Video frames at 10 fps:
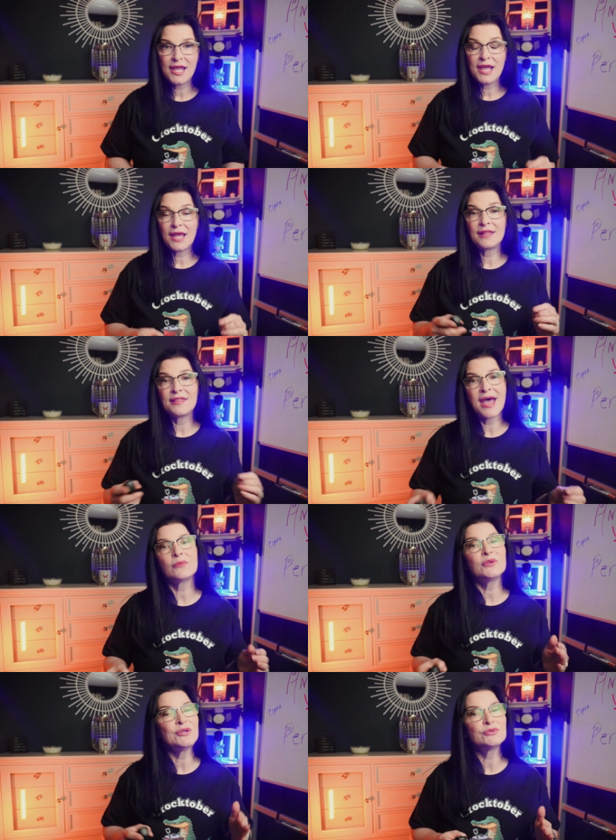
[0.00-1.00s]
And that
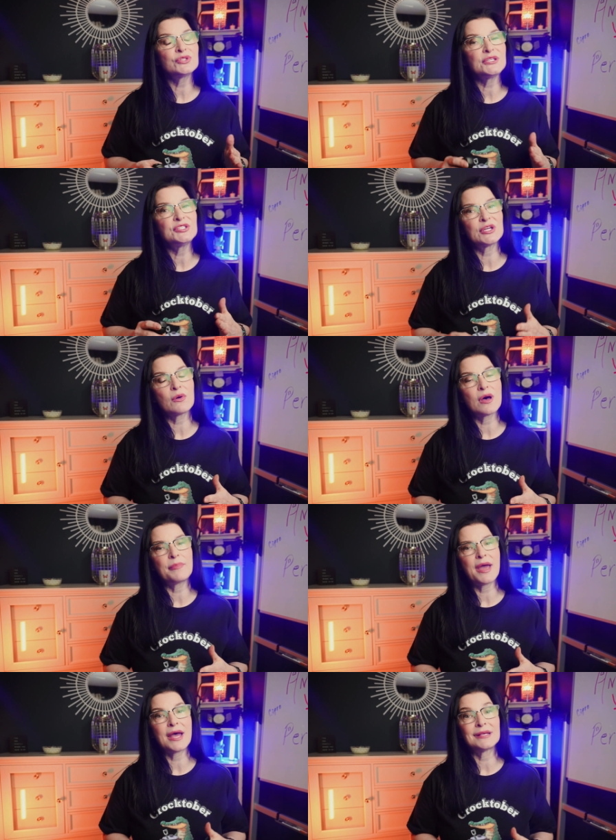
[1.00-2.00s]
will usually show up
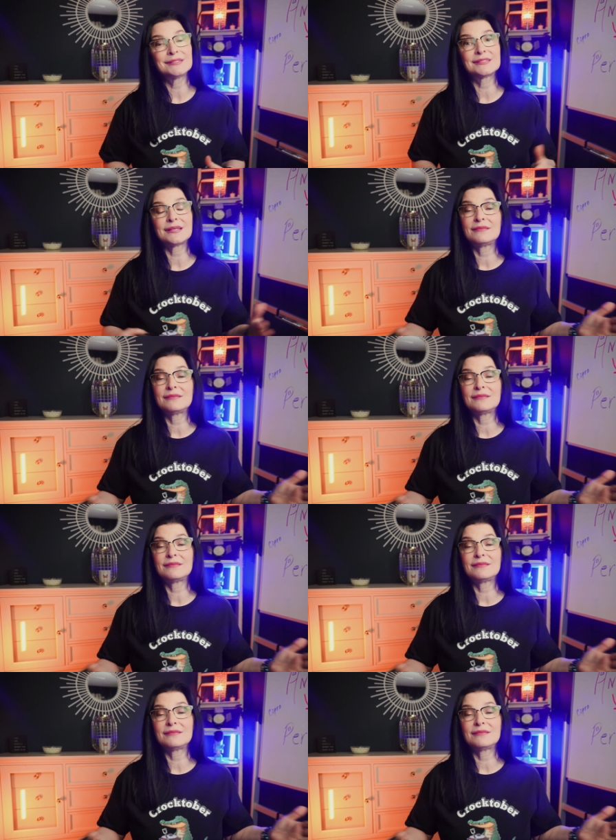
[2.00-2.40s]
as